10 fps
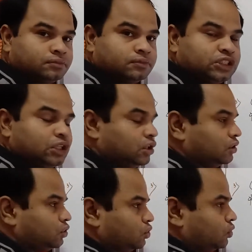So
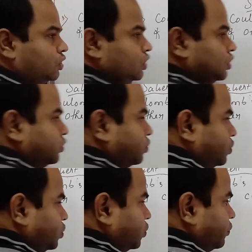Q2 will
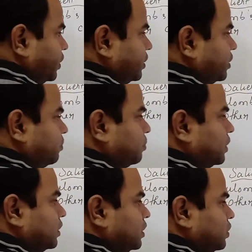repel
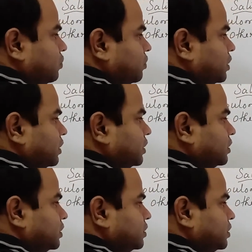Q1 in this
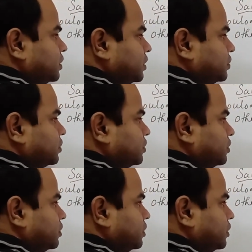direction,
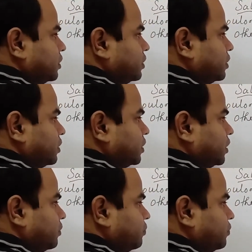
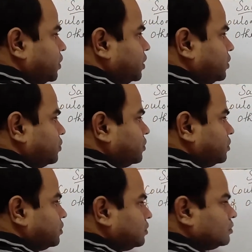F12.
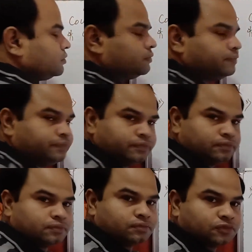So
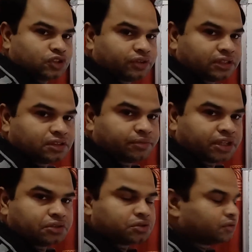what is the magnitude of
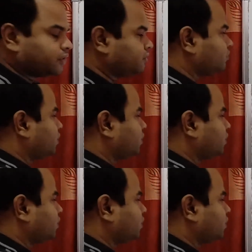F12?